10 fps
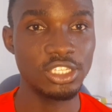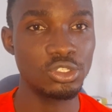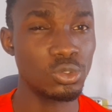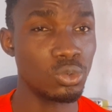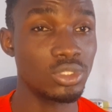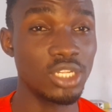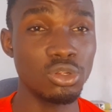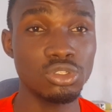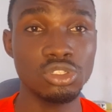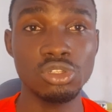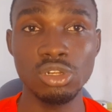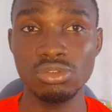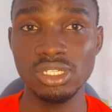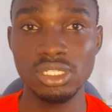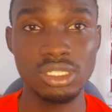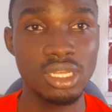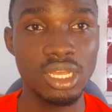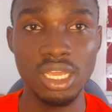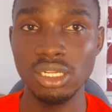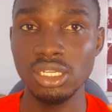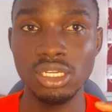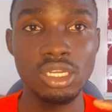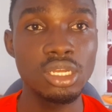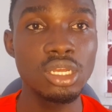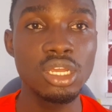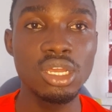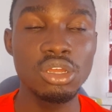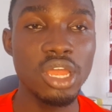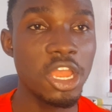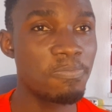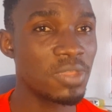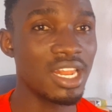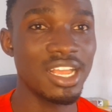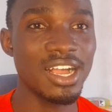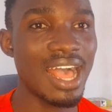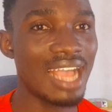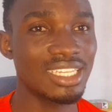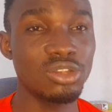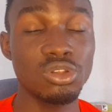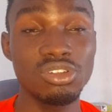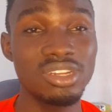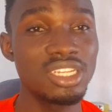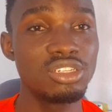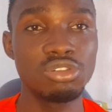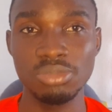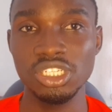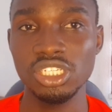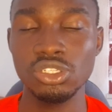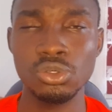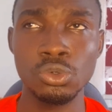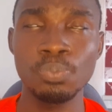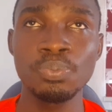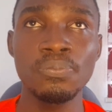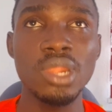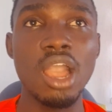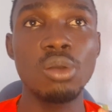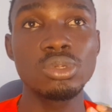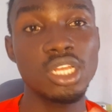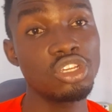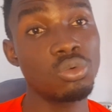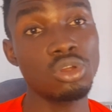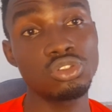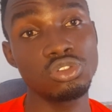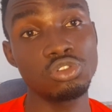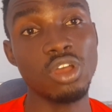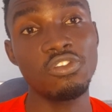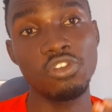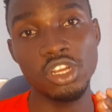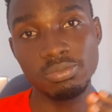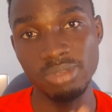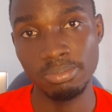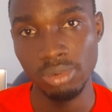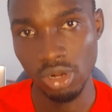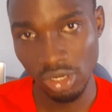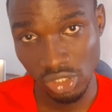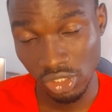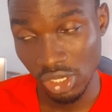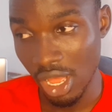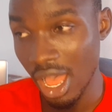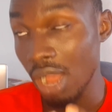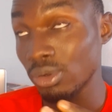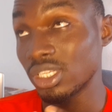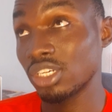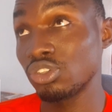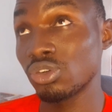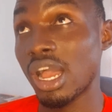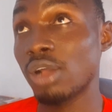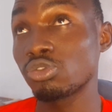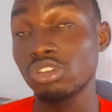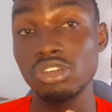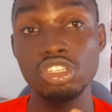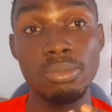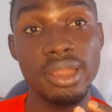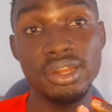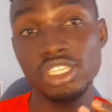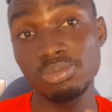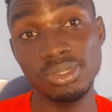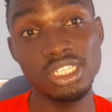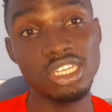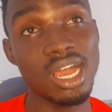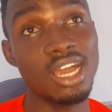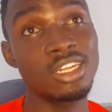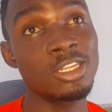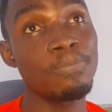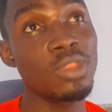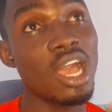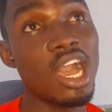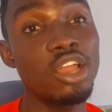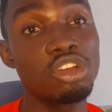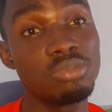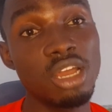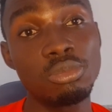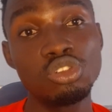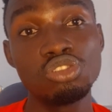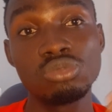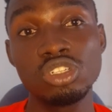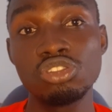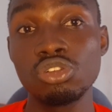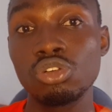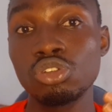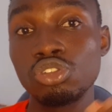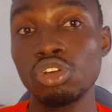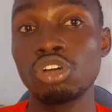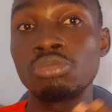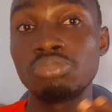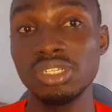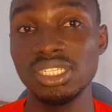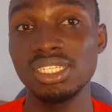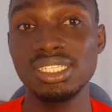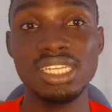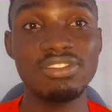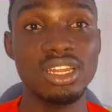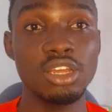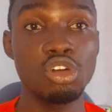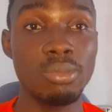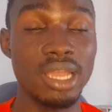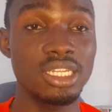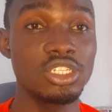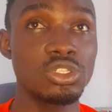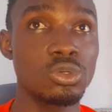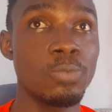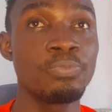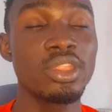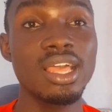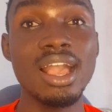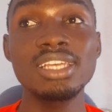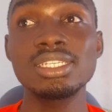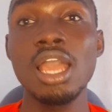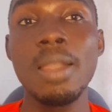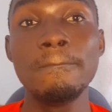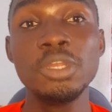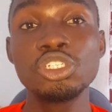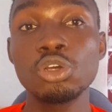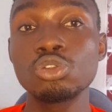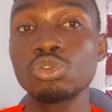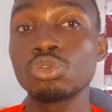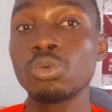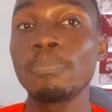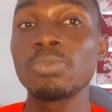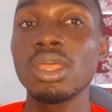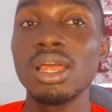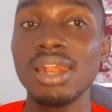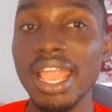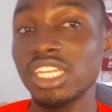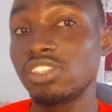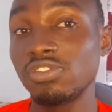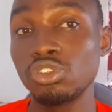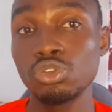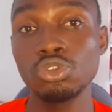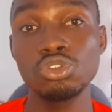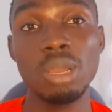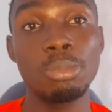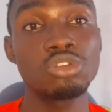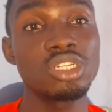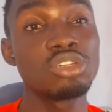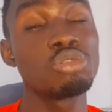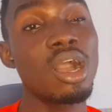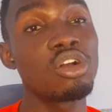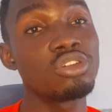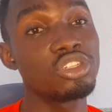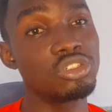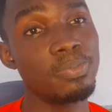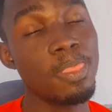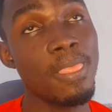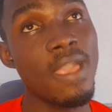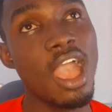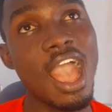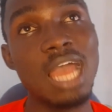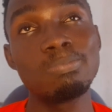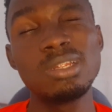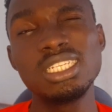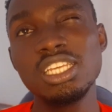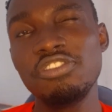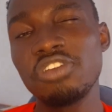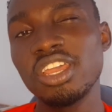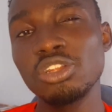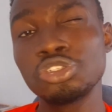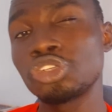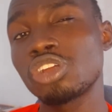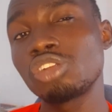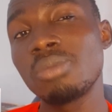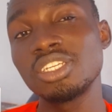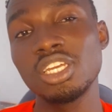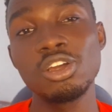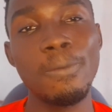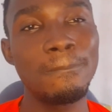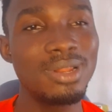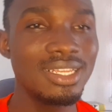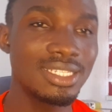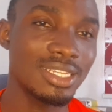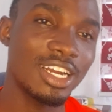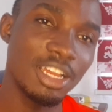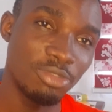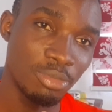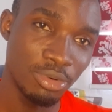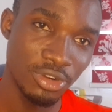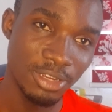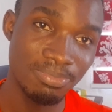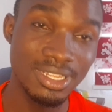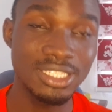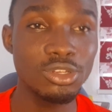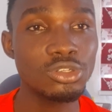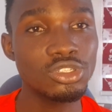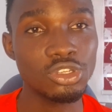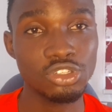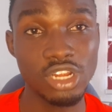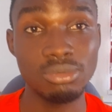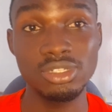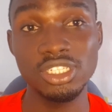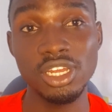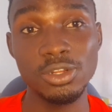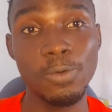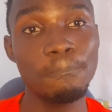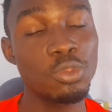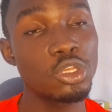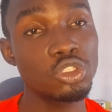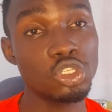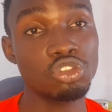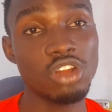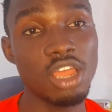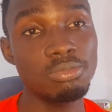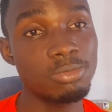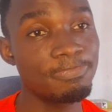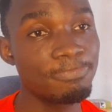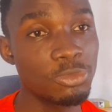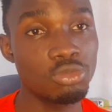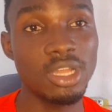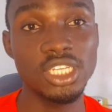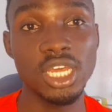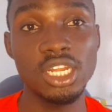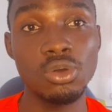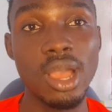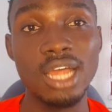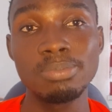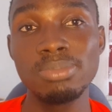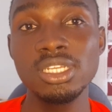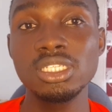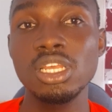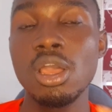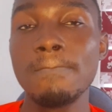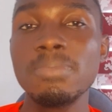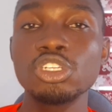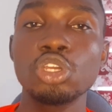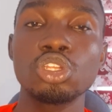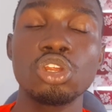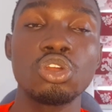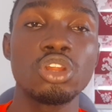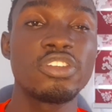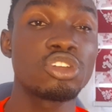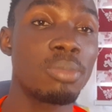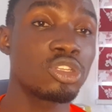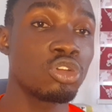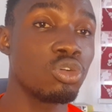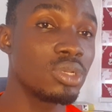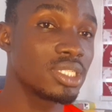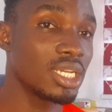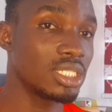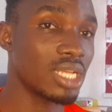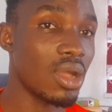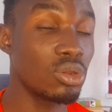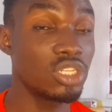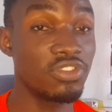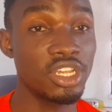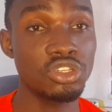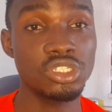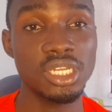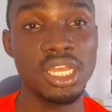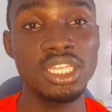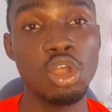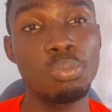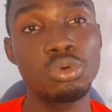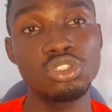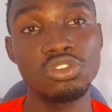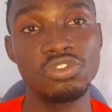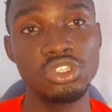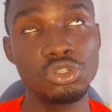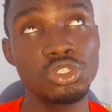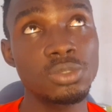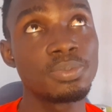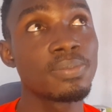So they don't tolerate any um, illegal act. They don't tolerate any rubbish. So I will tell you what to do to avoid being blocked. I will tell you how to increase your mining speed and how you could be able to withdraw your proceedings after the whole mining. So guys, be sure to like this video to help us with the YouTube algorithm. And please, if you are yet to subscribe to my channel, please help your boy. Please just subscribe to the channel, subscribe to my channel, and please make sure you turn on your notification bell so you always get our notifications anytime we post new videos.